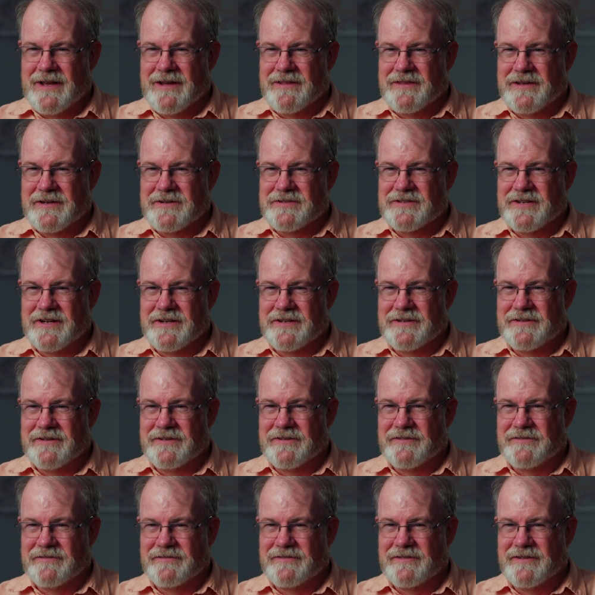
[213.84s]
I think
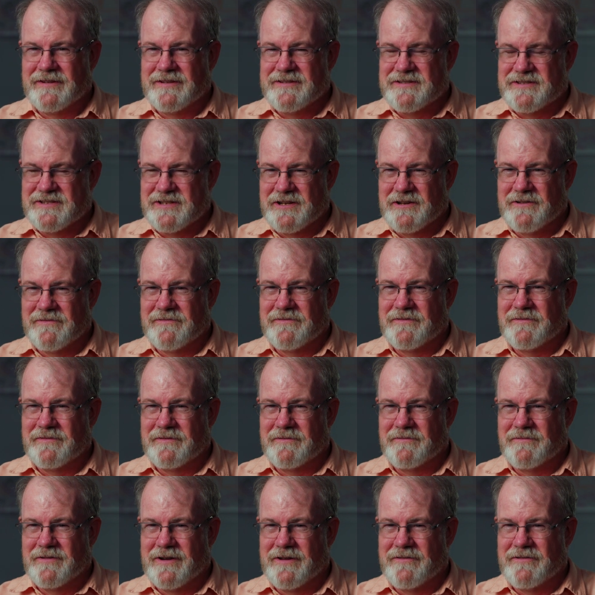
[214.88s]
China is itself
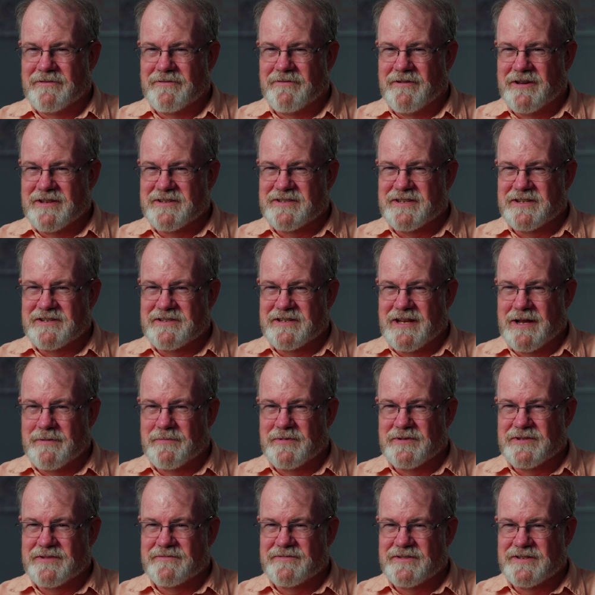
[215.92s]
one of the greatest
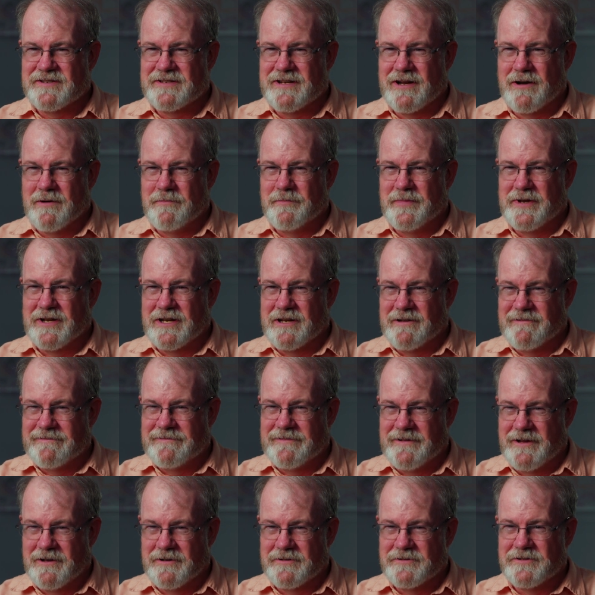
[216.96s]
examples of just how big a
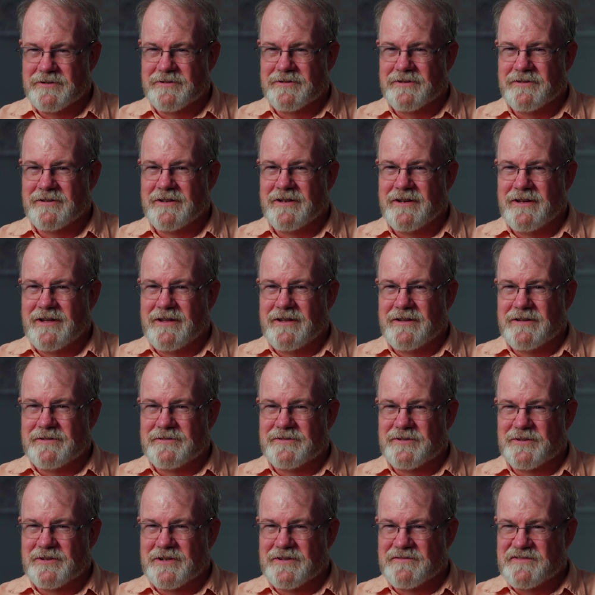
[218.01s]
failure
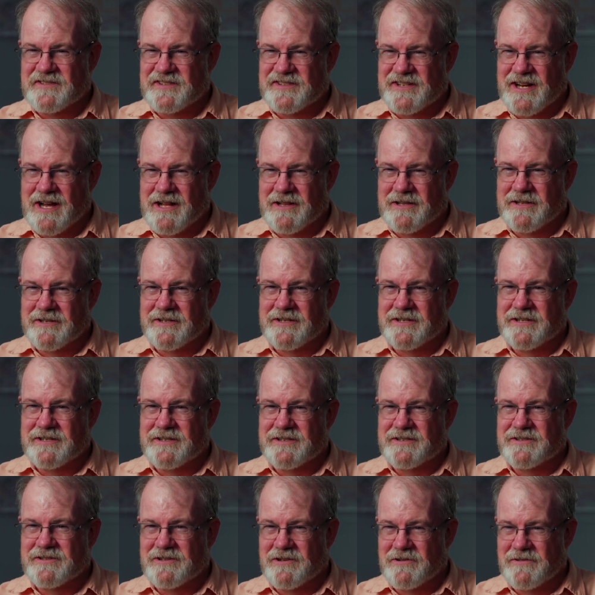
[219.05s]
the sort of
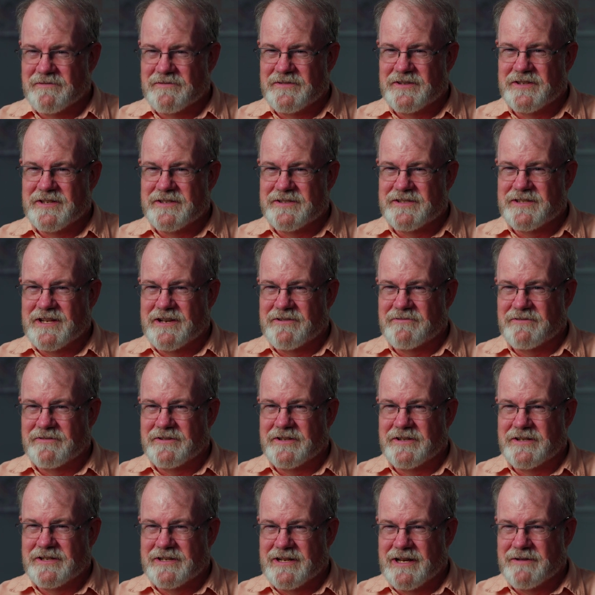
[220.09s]
Stalinist Soviet
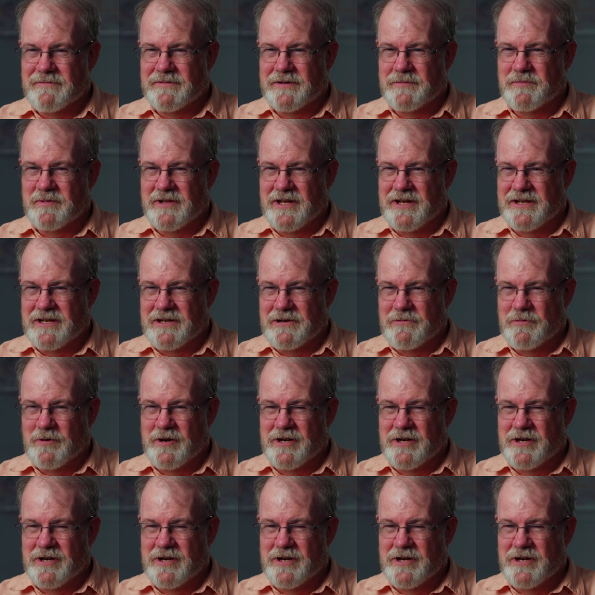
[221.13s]
central economic planning